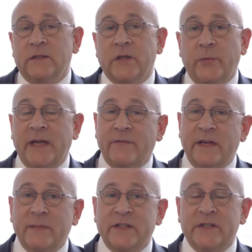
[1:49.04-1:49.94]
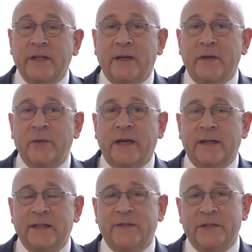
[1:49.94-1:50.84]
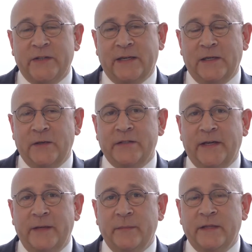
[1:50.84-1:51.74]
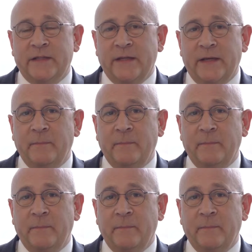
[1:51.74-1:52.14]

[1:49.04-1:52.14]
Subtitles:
So we have 8 months to go. It feels like a long time, but